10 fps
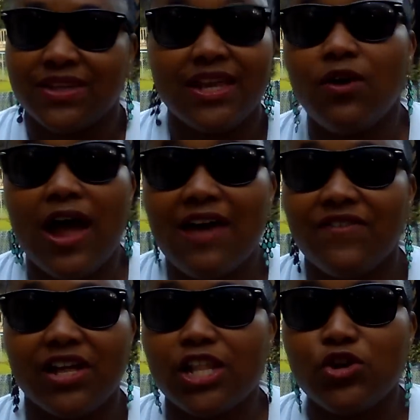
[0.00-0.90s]
They don't
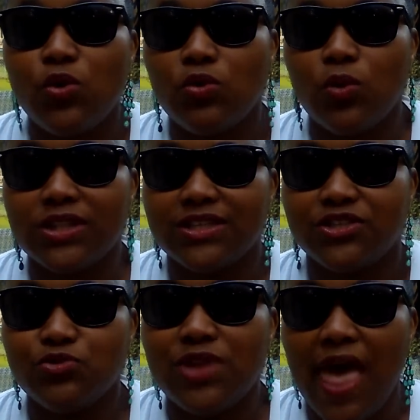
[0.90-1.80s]
have a clue on what to
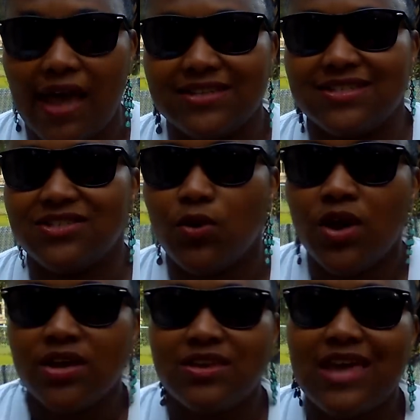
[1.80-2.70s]
do next. And so
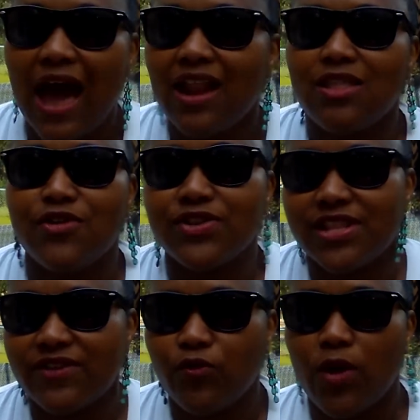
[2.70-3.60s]
you got to learn to
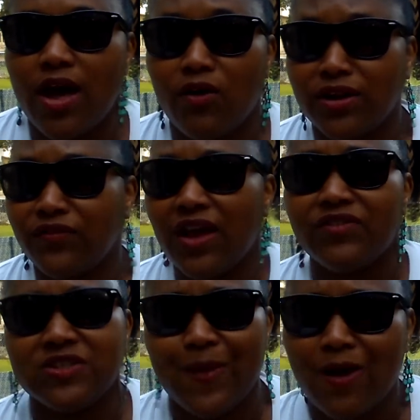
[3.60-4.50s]
live well. And if you
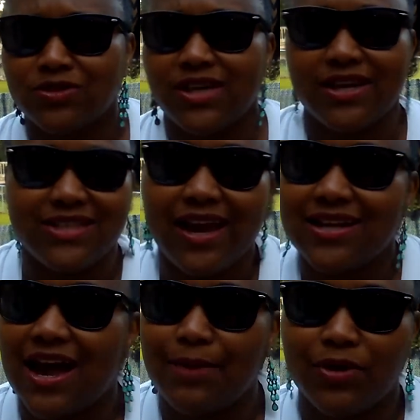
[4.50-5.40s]
have a spouse, hey,
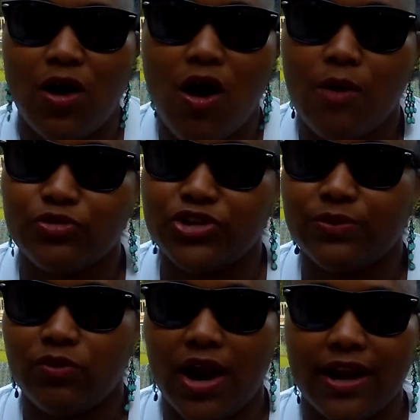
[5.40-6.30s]
take time to call them, treat
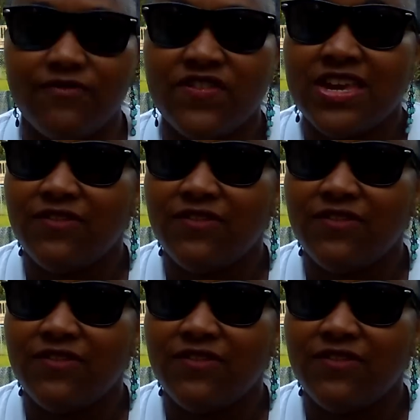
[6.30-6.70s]
them right.